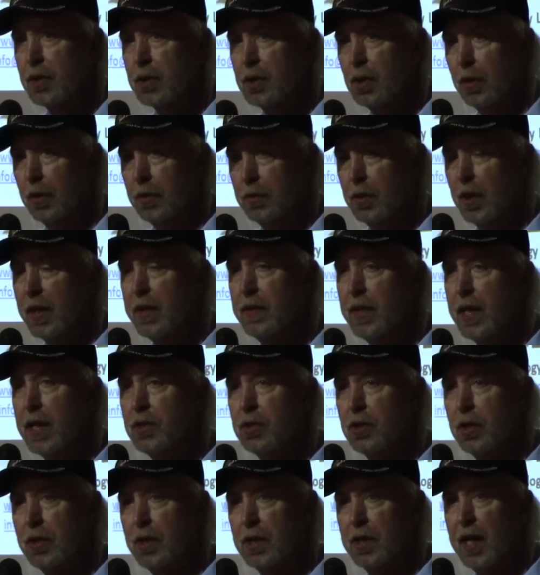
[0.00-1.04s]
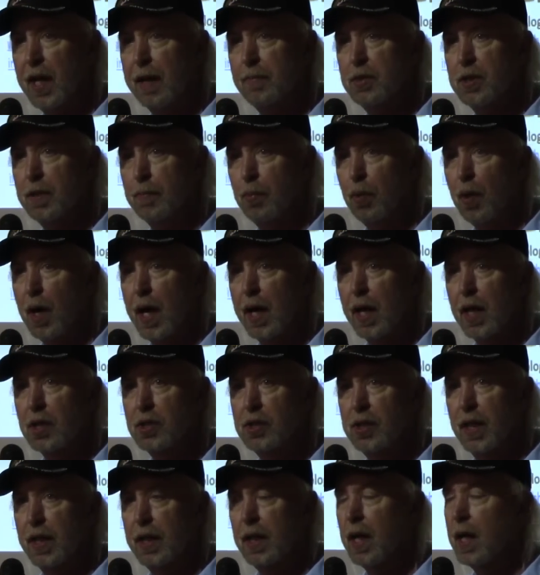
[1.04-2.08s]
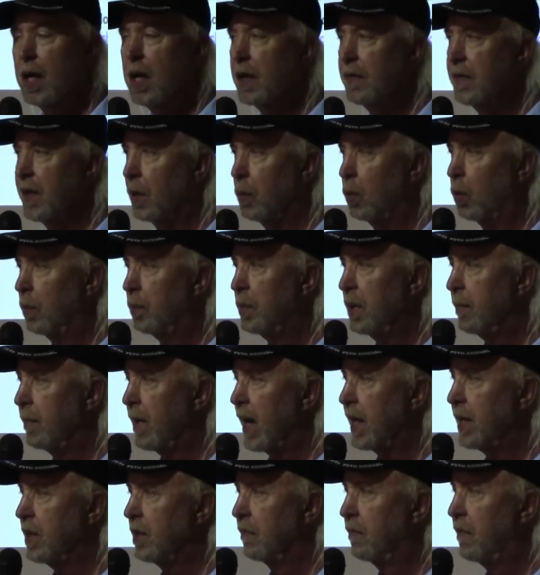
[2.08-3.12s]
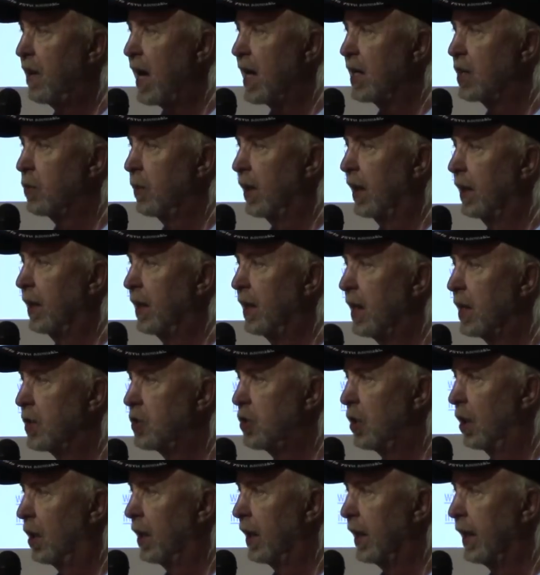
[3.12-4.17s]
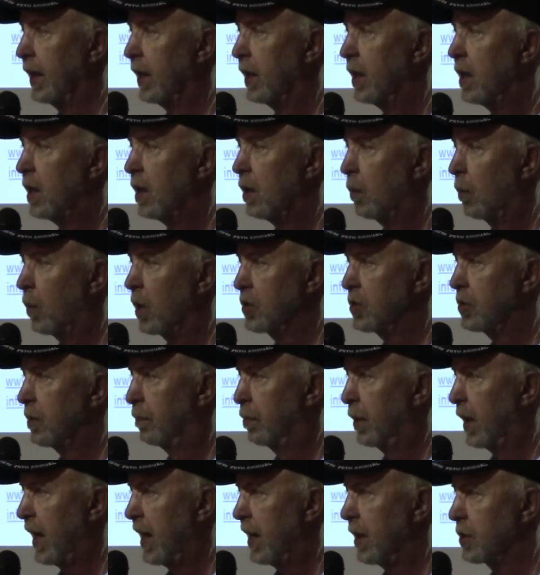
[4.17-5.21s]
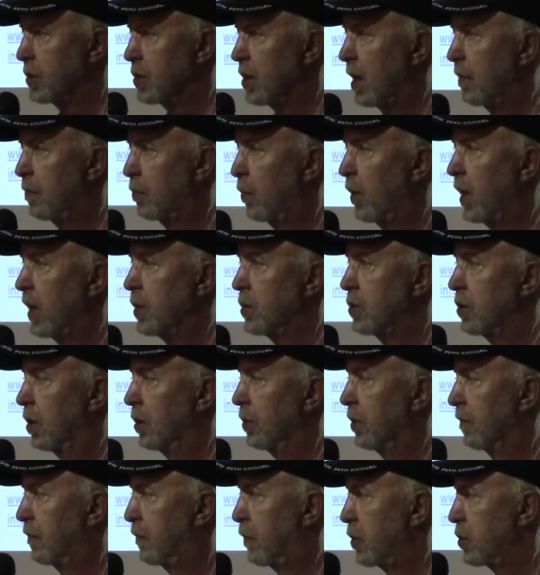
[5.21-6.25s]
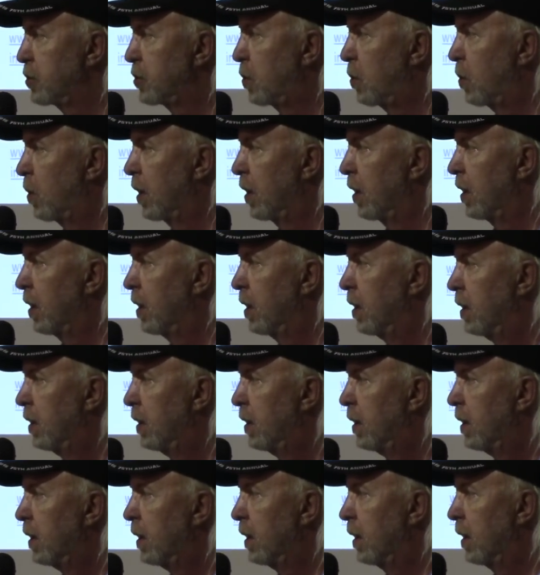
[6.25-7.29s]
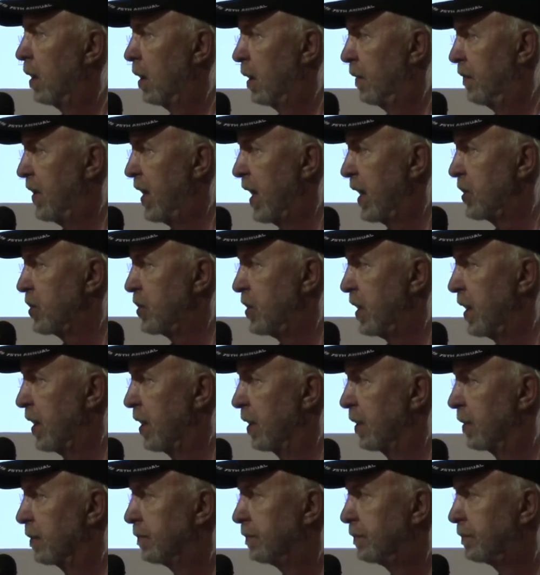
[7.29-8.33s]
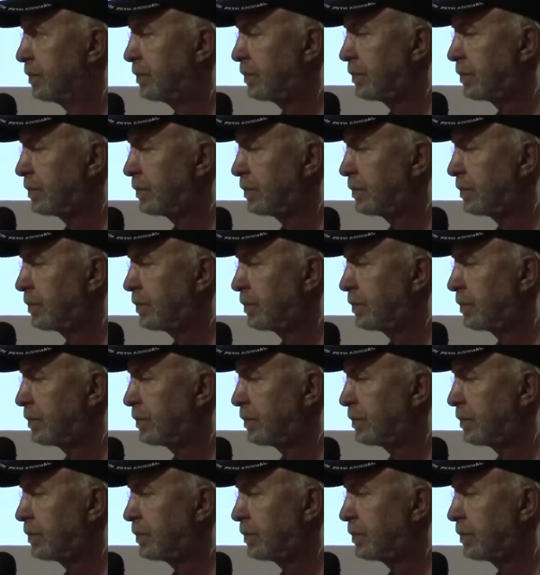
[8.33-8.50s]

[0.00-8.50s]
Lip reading: So these are the types of products that we'll be manufacturing initially once the plant is operational in the first quarter of next year.